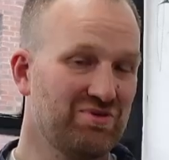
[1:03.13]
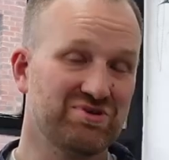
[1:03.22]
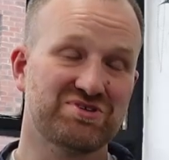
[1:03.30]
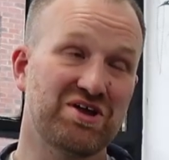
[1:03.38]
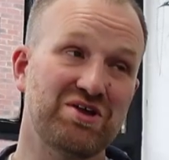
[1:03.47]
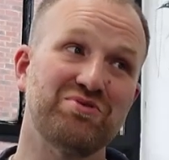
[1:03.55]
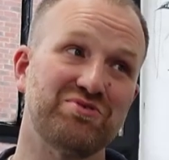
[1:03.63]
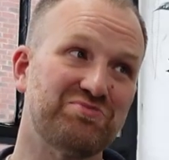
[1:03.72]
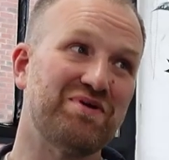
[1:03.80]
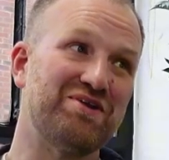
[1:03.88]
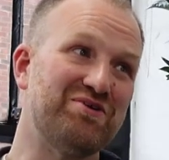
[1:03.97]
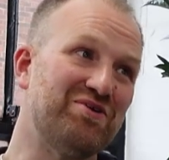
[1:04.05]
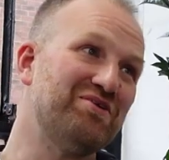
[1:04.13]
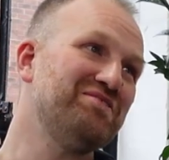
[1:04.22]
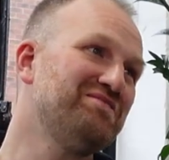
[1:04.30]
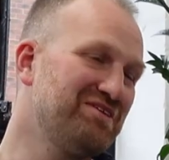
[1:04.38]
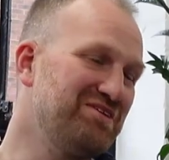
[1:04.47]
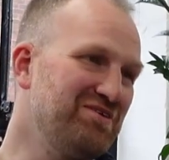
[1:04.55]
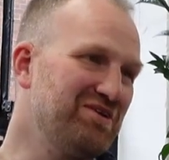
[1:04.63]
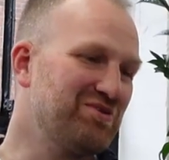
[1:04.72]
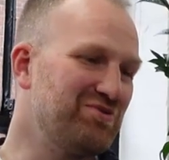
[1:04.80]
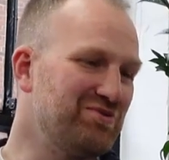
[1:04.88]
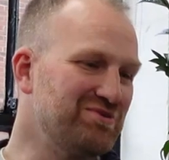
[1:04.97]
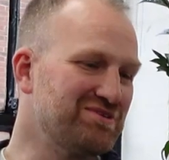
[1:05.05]
Well, I certainly wouldn't spend it on the new
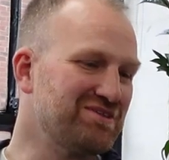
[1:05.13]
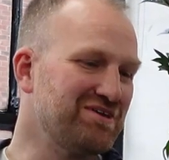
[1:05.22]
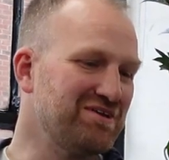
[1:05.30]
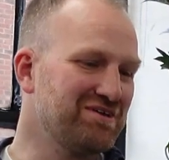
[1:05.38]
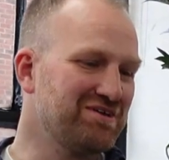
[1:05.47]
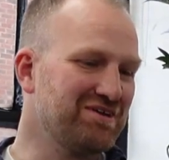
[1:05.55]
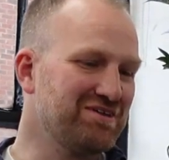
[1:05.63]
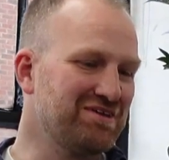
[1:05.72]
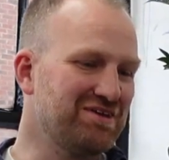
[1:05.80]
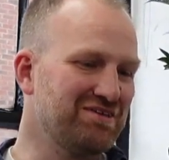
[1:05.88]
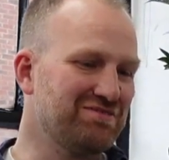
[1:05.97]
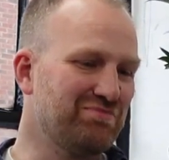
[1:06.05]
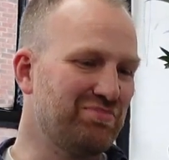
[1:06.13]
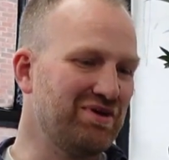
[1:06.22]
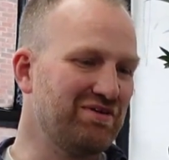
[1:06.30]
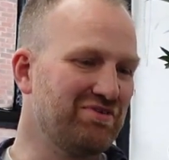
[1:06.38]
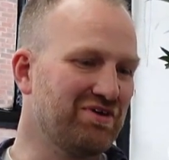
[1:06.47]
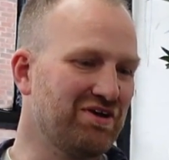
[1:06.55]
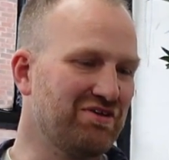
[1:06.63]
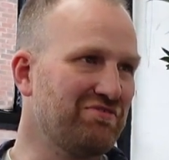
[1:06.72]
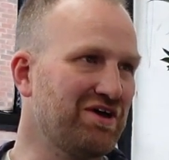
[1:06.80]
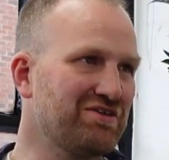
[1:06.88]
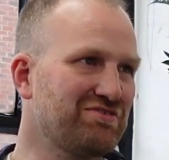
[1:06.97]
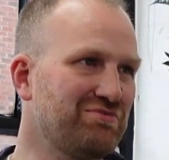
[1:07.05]
headquarters, I think. I think it's a bit of a kind of
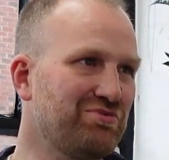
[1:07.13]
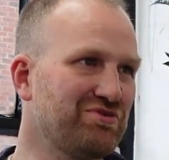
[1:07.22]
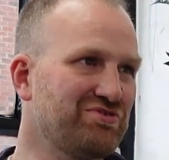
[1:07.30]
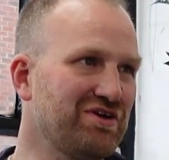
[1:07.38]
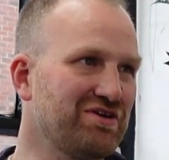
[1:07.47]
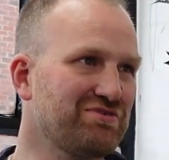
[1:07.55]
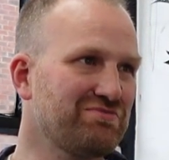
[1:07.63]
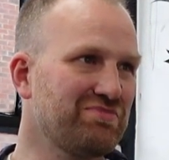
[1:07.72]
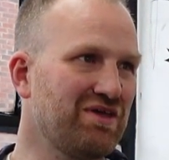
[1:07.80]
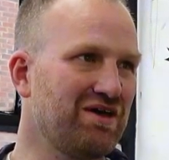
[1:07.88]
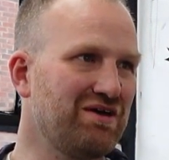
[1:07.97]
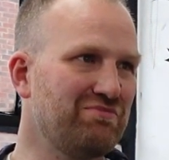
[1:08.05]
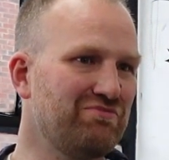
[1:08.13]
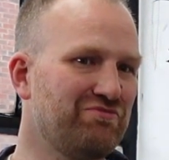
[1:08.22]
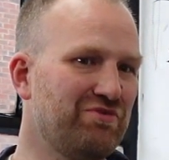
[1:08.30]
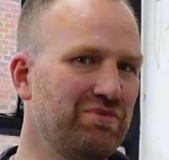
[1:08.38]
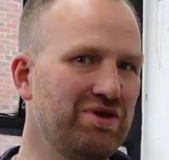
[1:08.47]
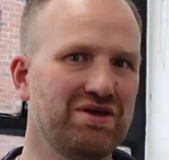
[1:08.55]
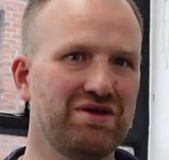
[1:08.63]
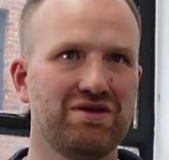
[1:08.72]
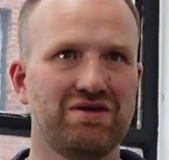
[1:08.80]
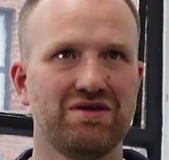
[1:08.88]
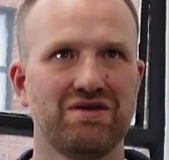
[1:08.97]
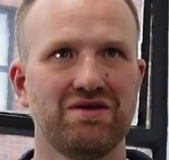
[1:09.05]
vanity project. For
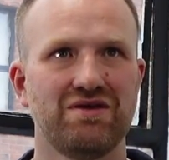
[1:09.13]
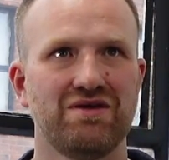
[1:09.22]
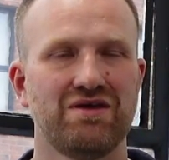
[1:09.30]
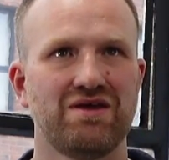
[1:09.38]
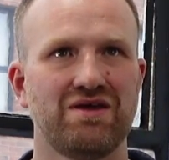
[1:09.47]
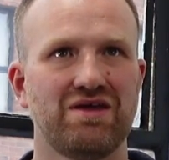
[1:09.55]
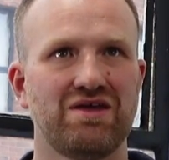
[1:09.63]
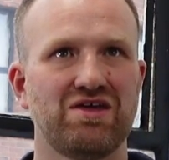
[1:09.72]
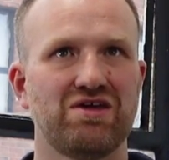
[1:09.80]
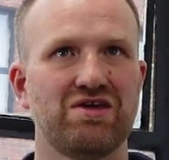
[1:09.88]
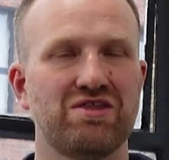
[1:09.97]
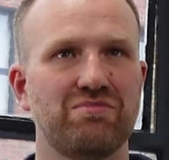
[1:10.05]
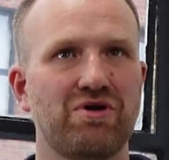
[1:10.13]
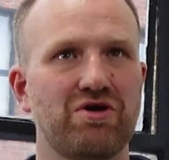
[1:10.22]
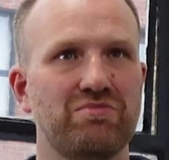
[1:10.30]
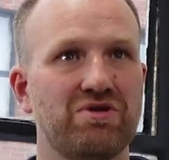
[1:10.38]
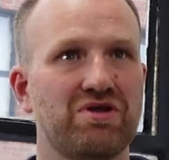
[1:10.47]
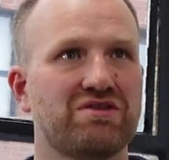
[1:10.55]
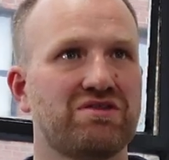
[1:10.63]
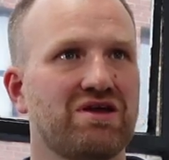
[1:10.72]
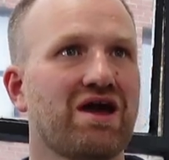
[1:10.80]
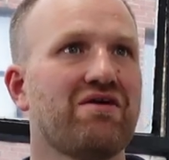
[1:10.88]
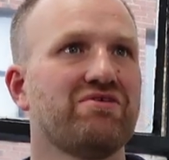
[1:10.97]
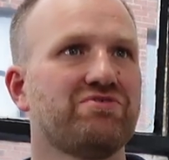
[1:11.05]
me, at the moment, I
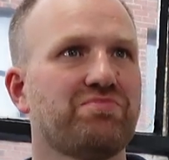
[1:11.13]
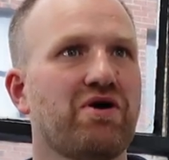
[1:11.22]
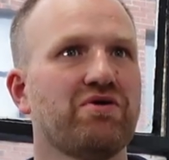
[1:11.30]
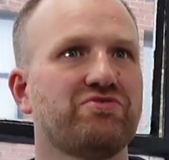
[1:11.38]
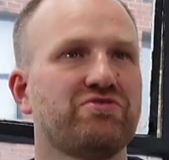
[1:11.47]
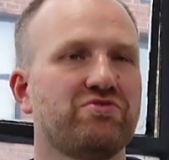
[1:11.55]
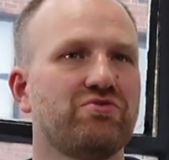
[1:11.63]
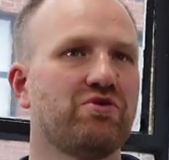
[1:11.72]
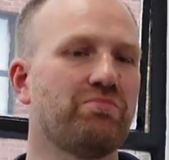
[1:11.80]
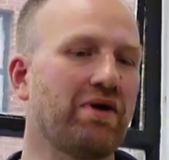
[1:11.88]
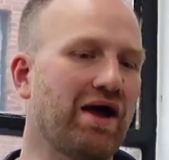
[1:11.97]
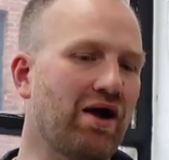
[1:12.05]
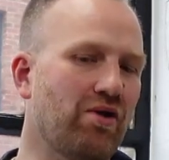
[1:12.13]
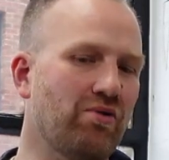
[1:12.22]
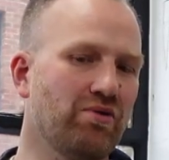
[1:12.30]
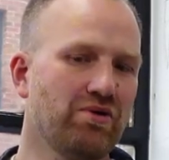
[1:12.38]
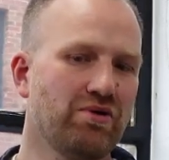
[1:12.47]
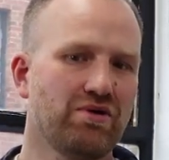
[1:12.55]
think Harry's post is all about